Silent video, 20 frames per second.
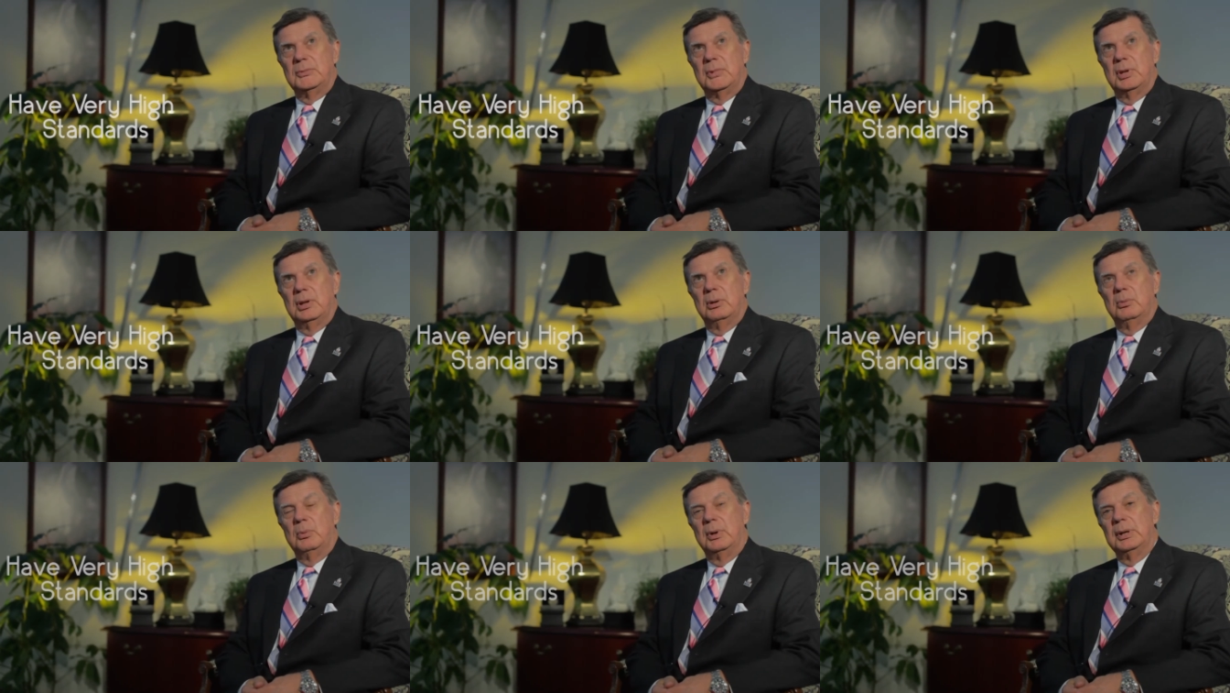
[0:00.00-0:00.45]

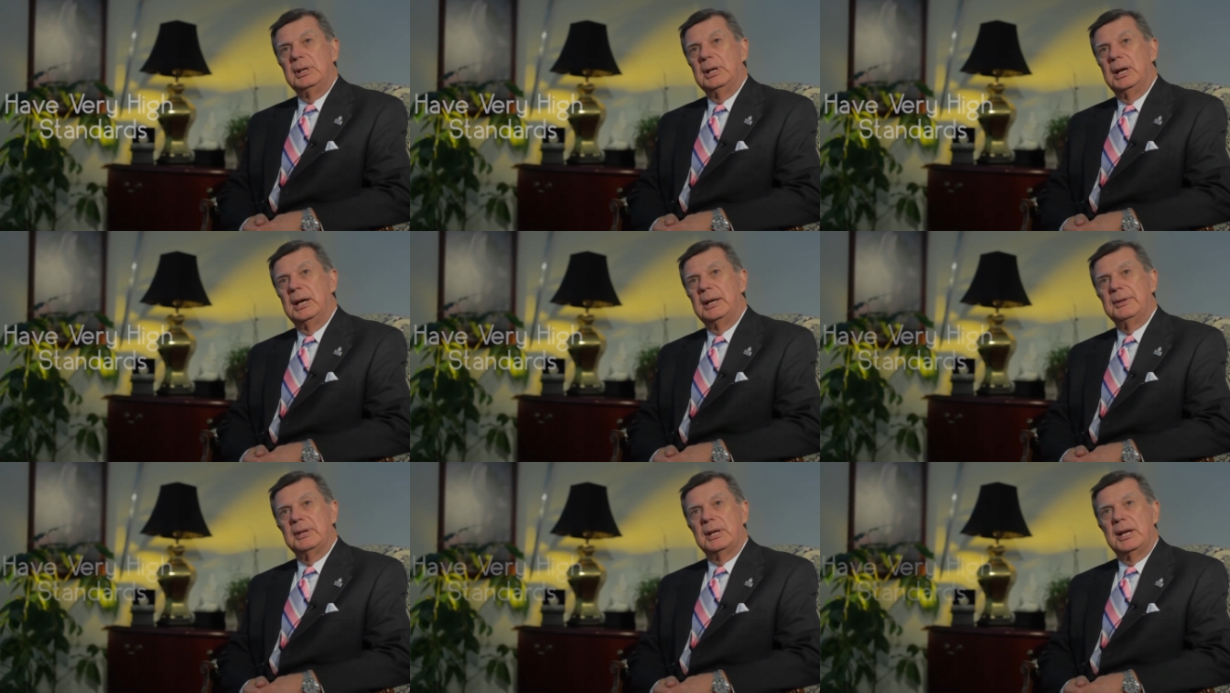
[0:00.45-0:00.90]
One
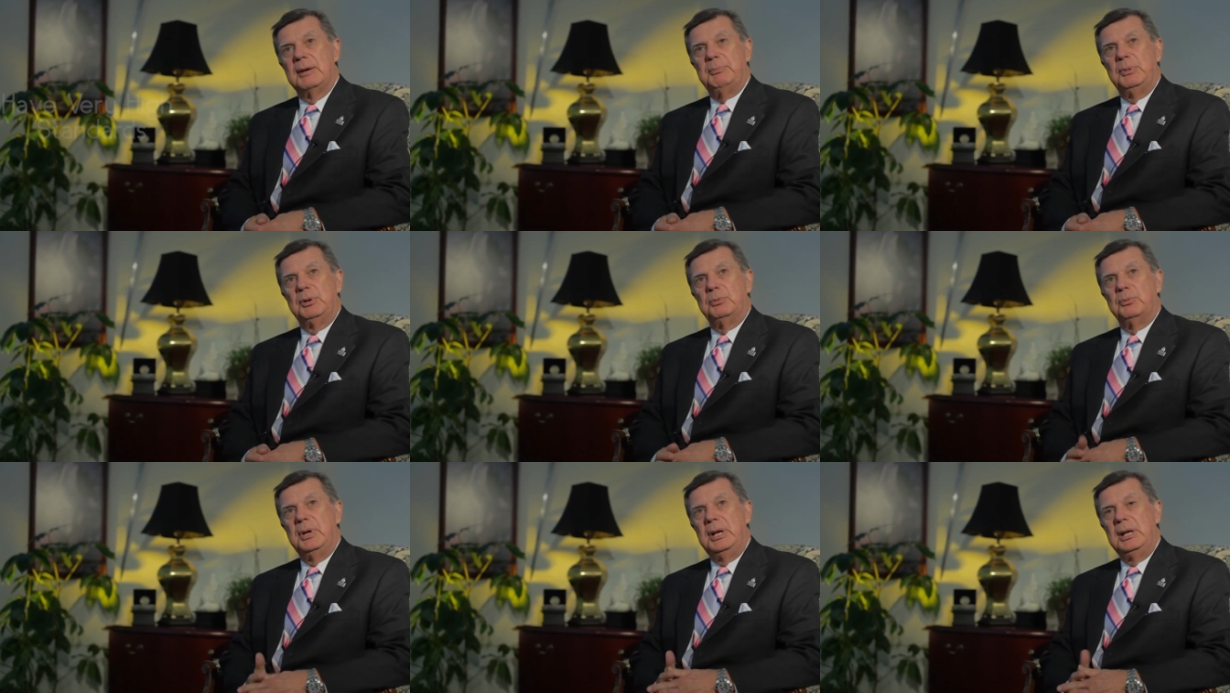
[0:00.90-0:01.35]
guy that
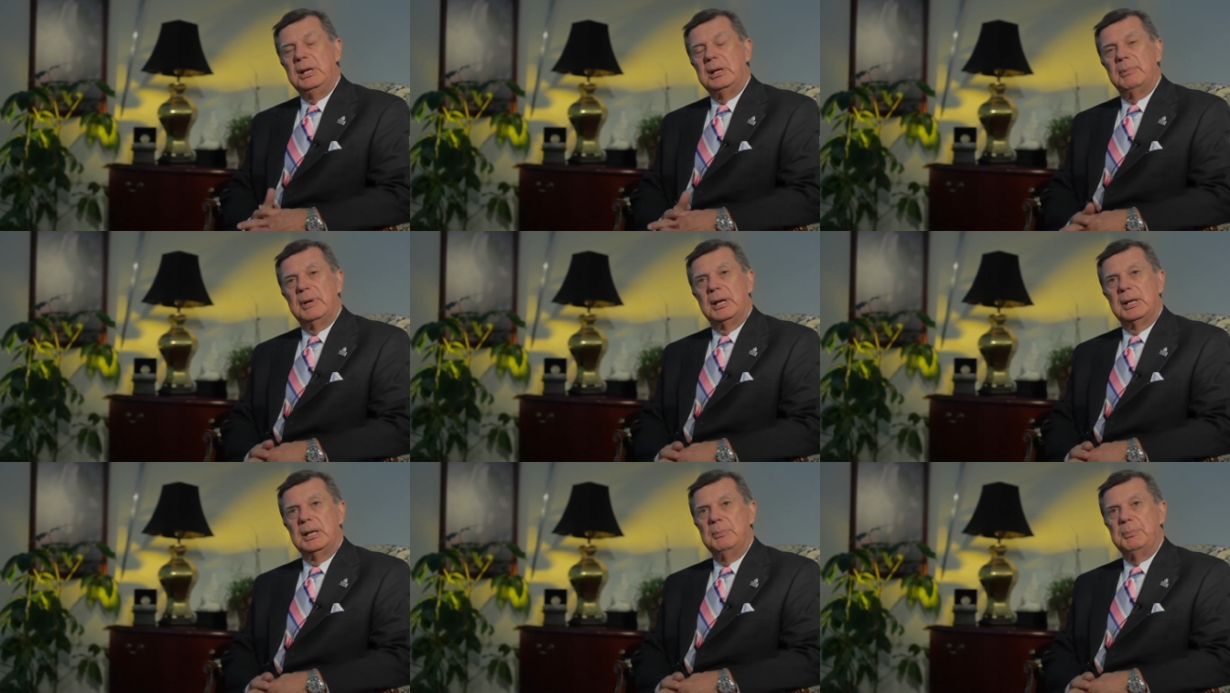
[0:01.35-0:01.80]
I've been reading
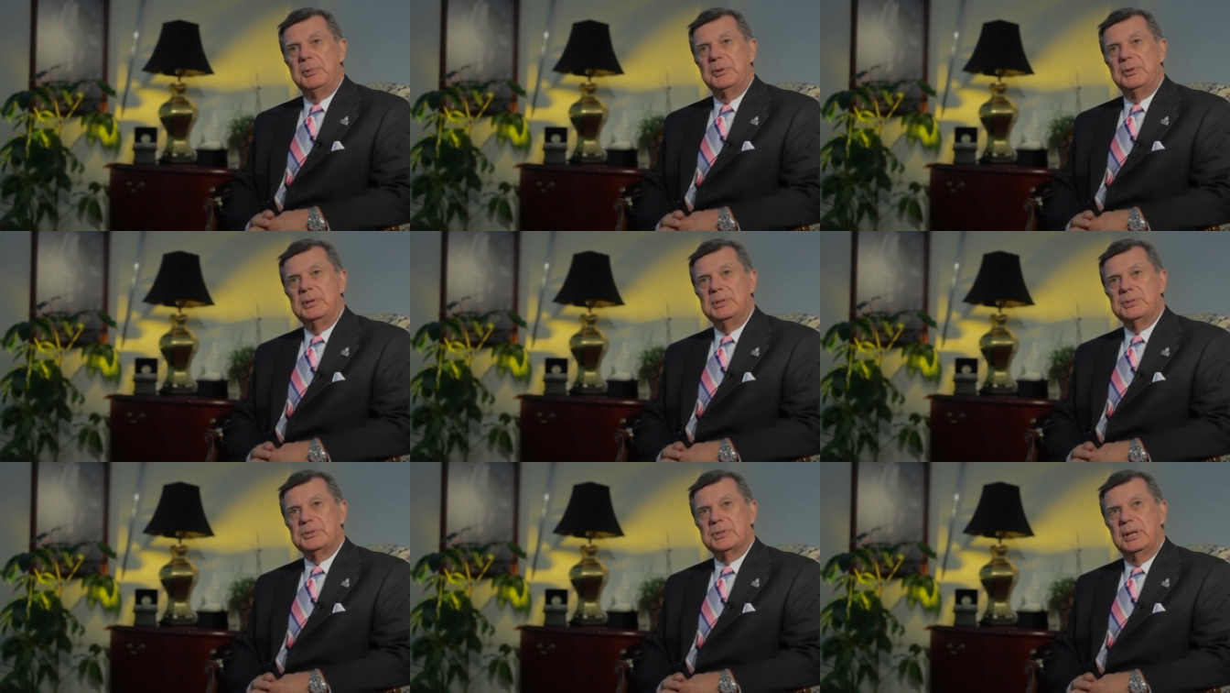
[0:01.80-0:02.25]
about
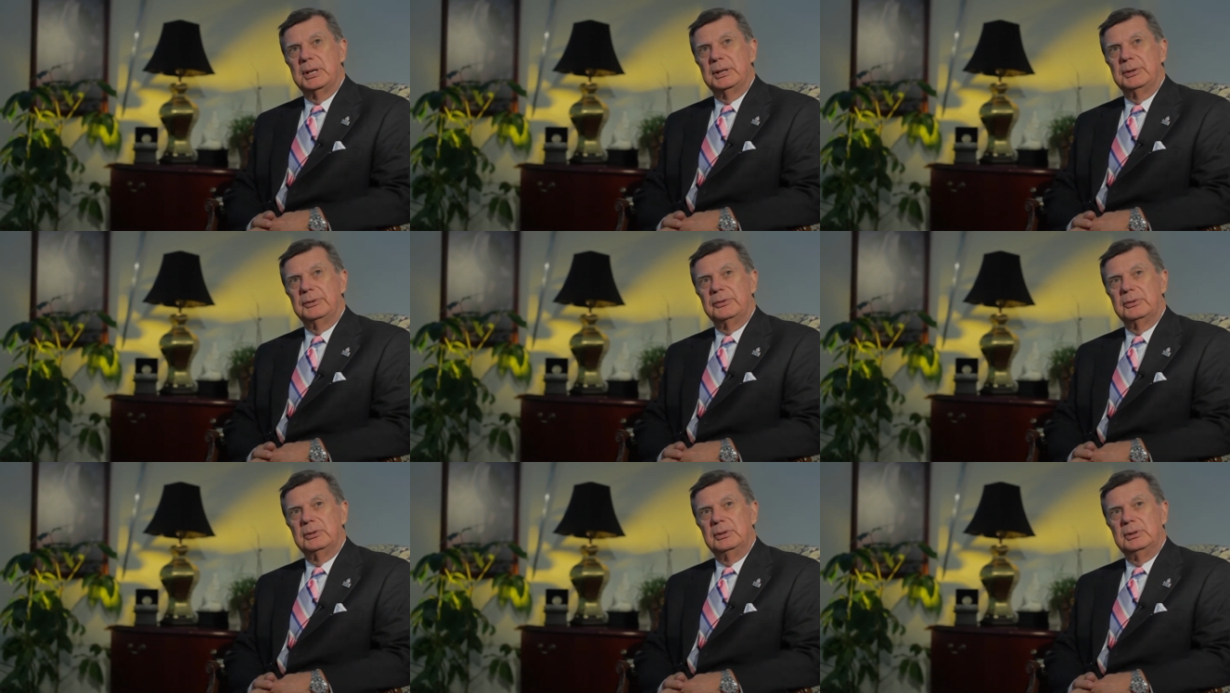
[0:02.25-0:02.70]
empathy
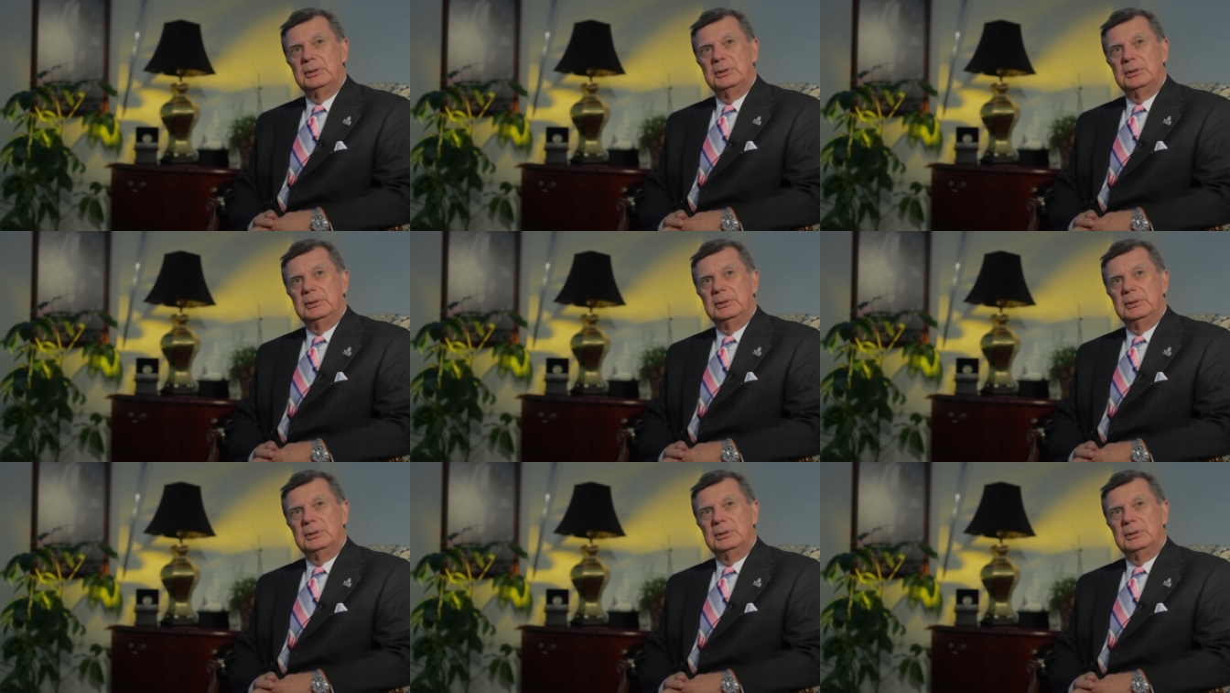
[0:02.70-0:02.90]
says,